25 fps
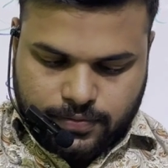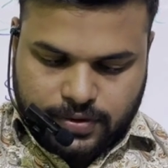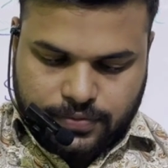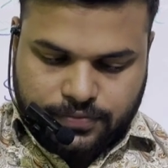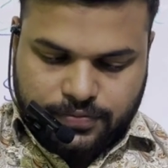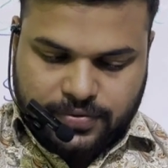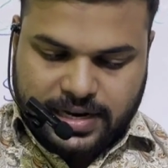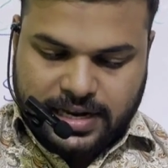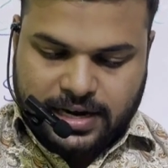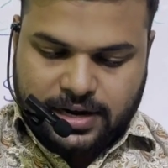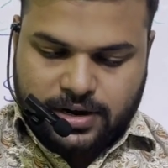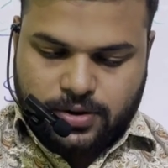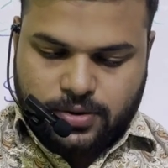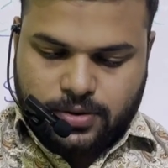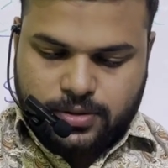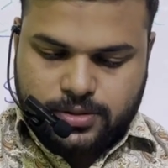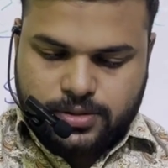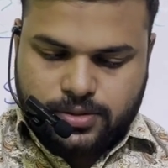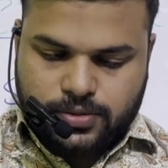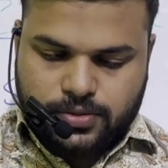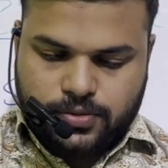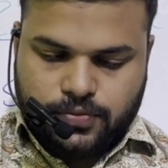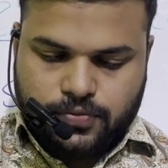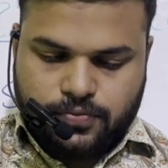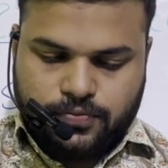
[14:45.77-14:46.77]
15
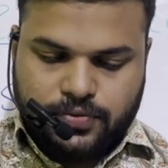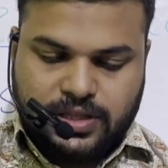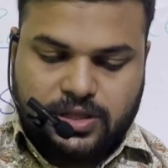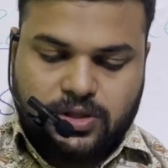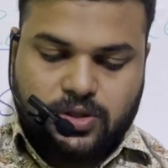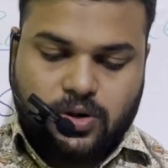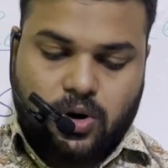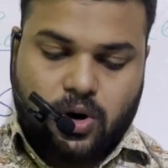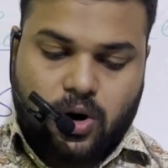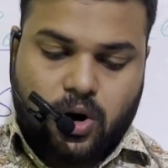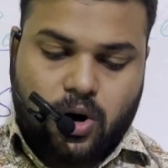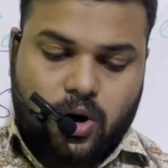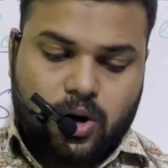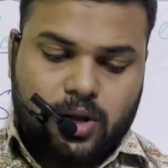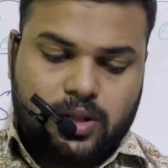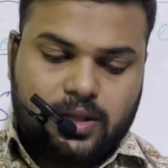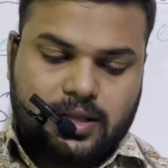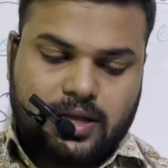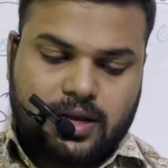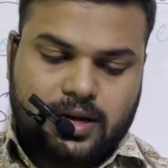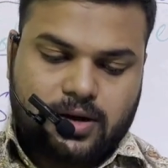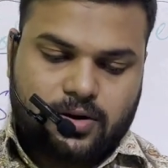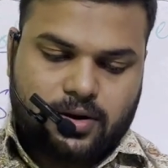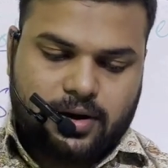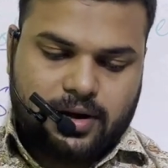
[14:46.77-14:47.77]
rows with all
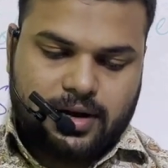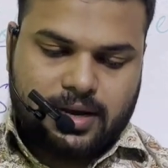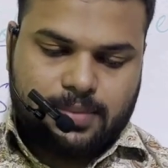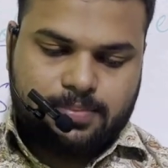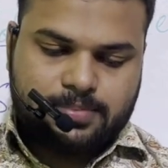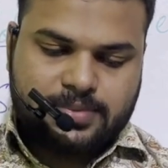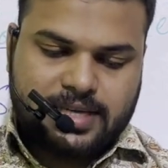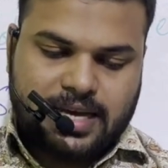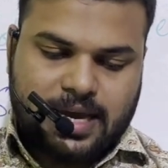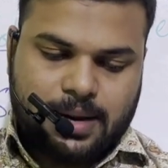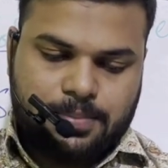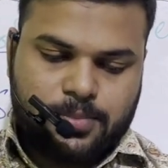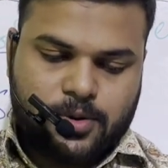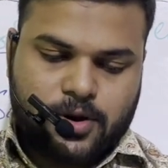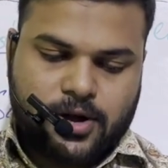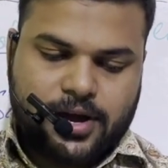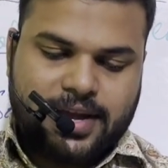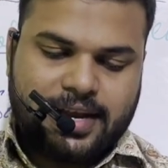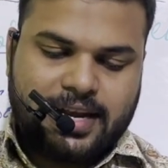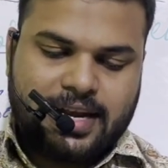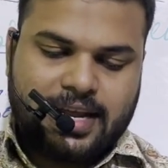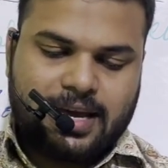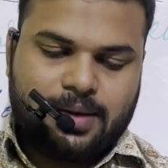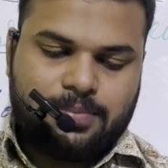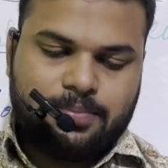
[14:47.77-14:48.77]
the columns:
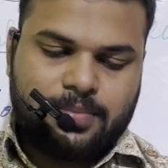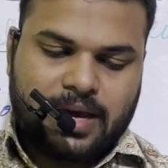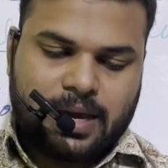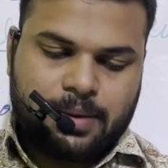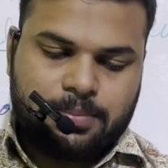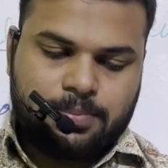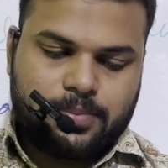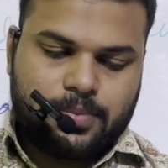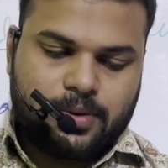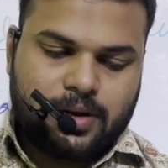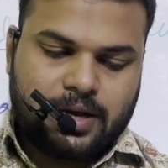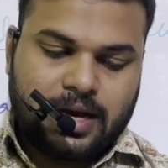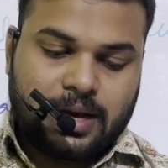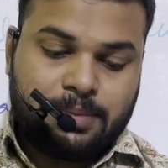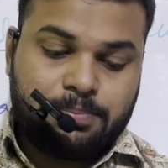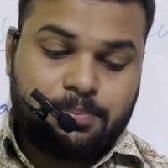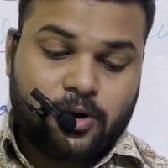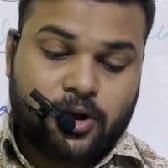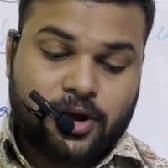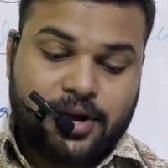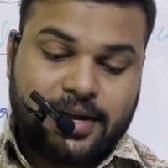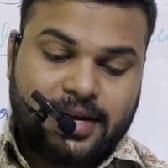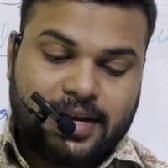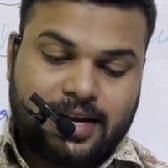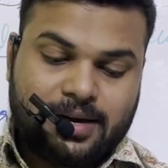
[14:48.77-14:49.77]
employee name,
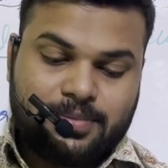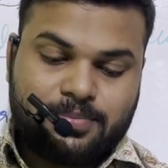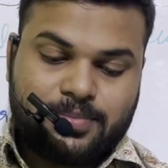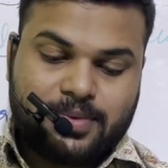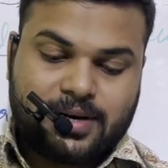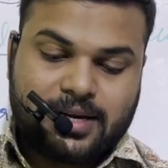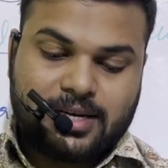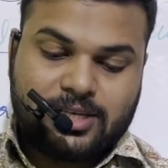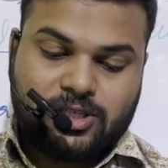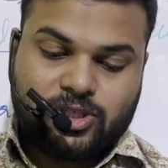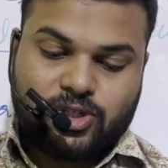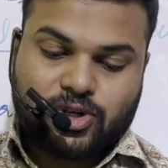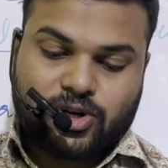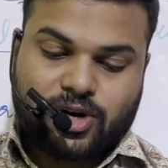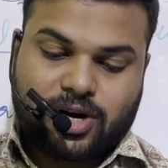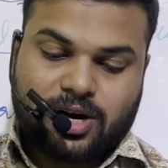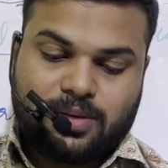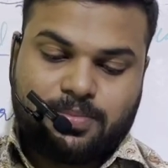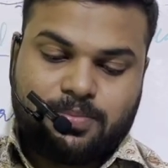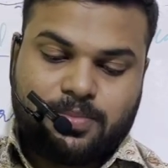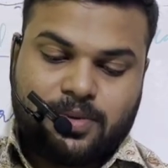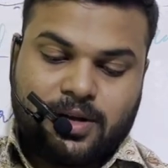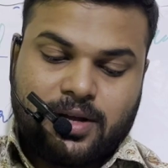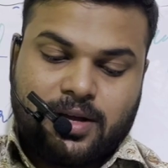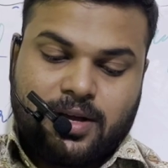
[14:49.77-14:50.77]
employee number,
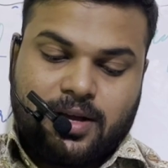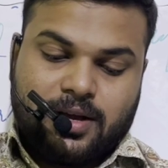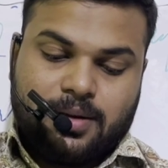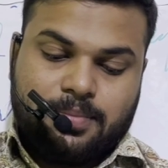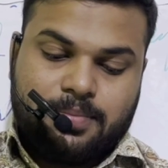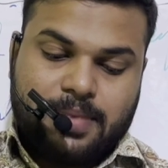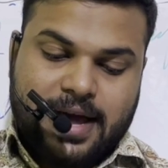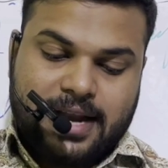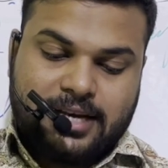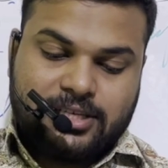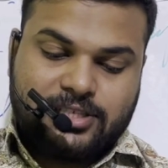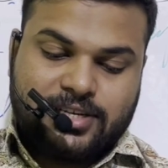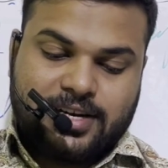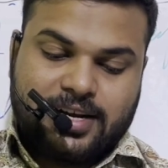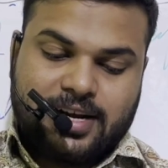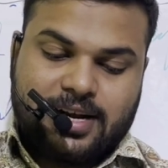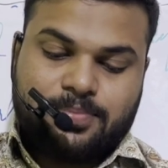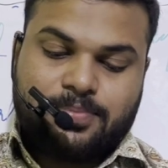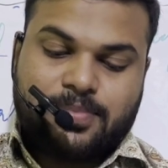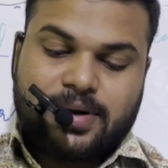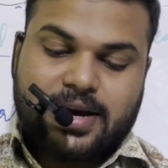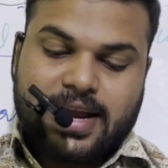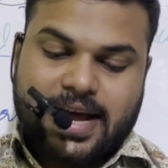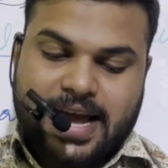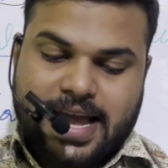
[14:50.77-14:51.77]
job, manager
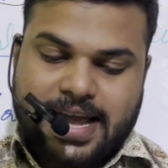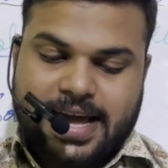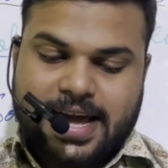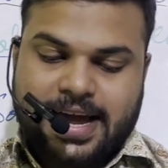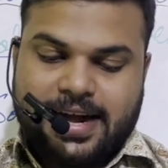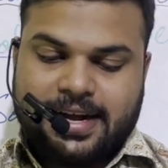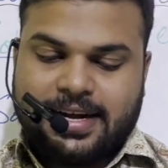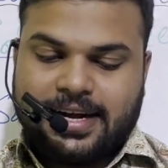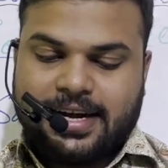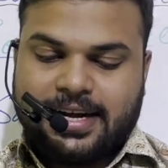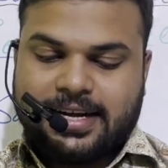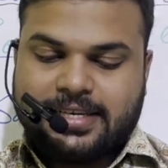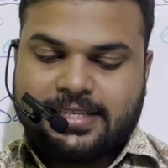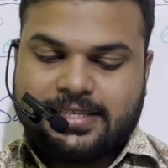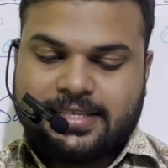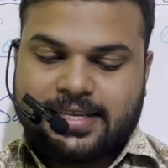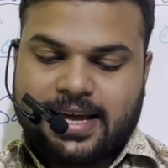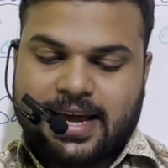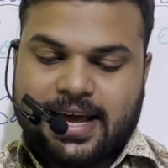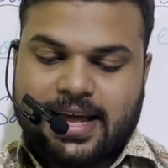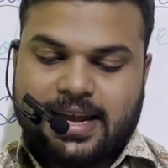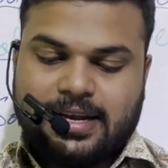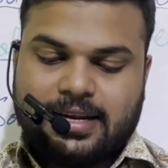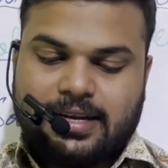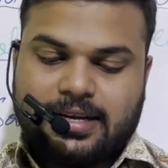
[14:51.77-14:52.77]
number, hire date,
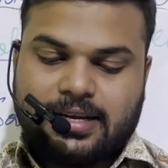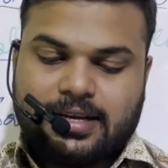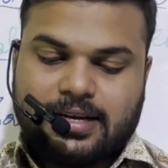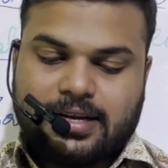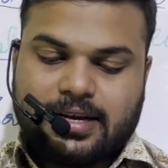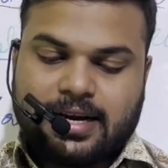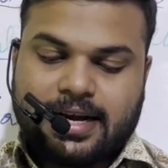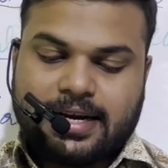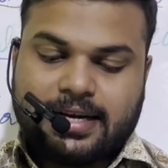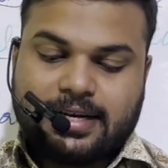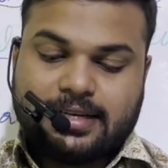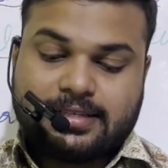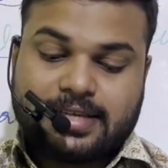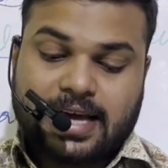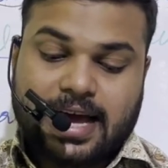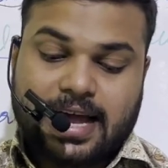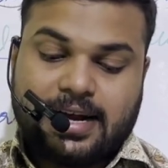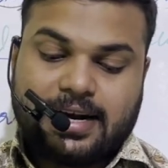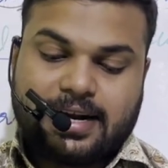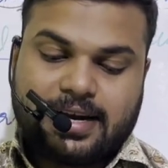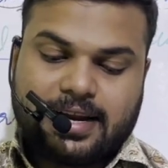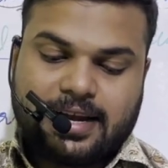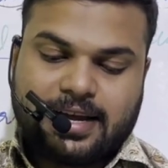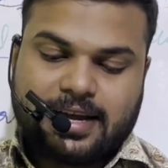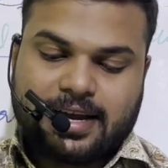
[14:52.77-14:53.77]

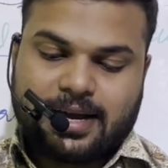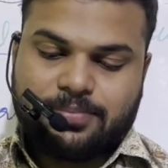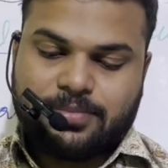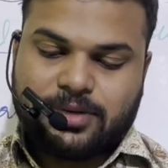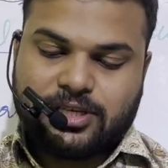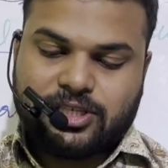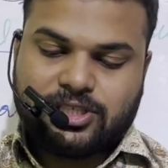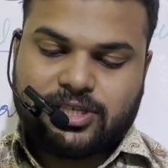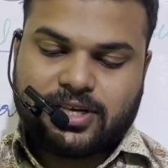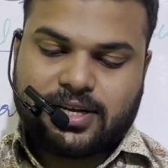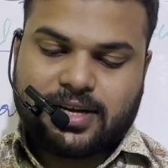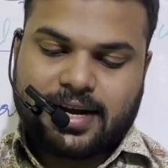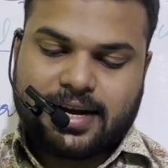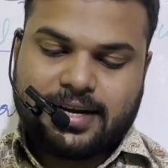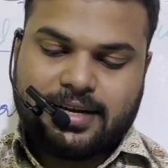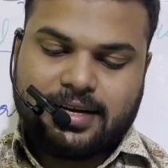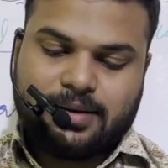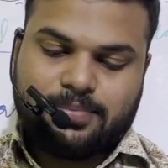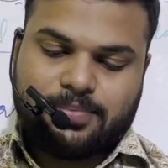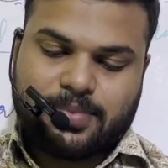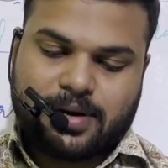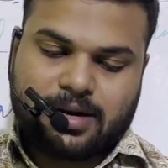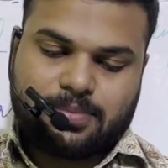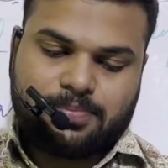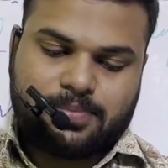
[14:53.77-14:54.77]
salary, commission and
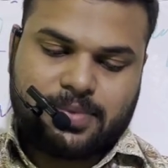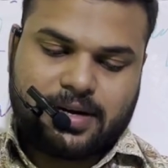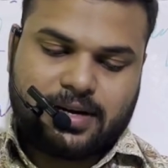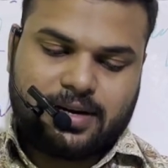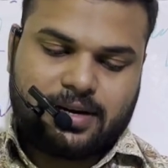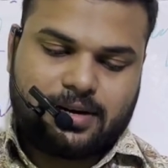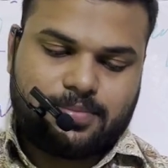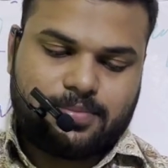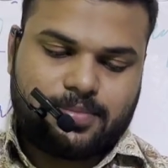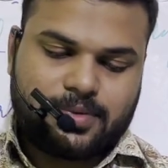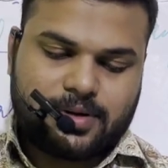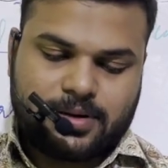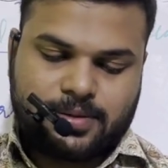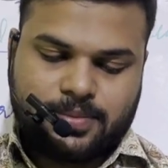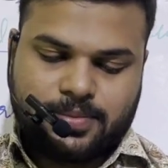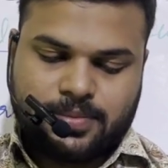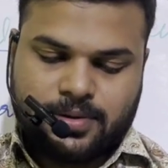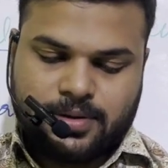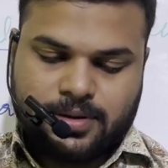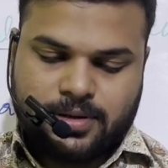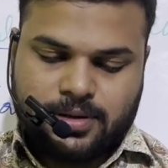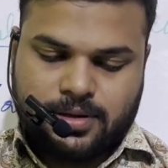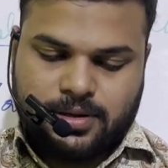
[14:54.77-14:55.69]
department number.